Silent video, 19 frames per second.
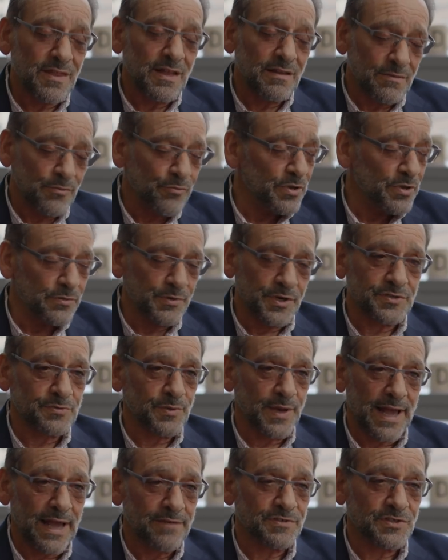think the real reason
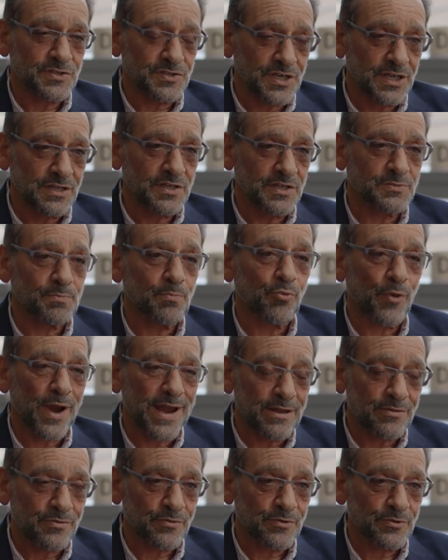we haven't seen these
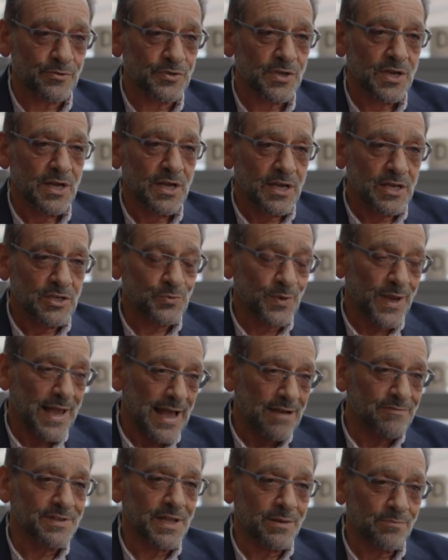breakthroughs is we
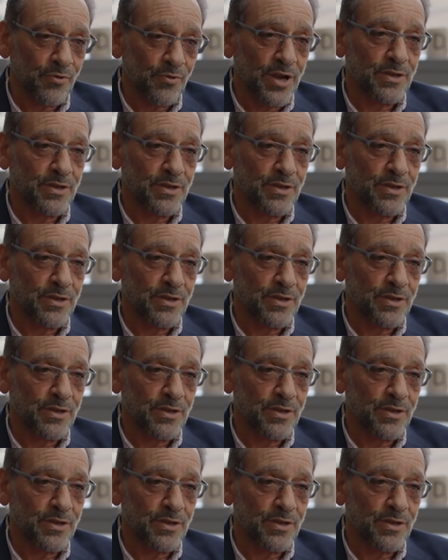haven't had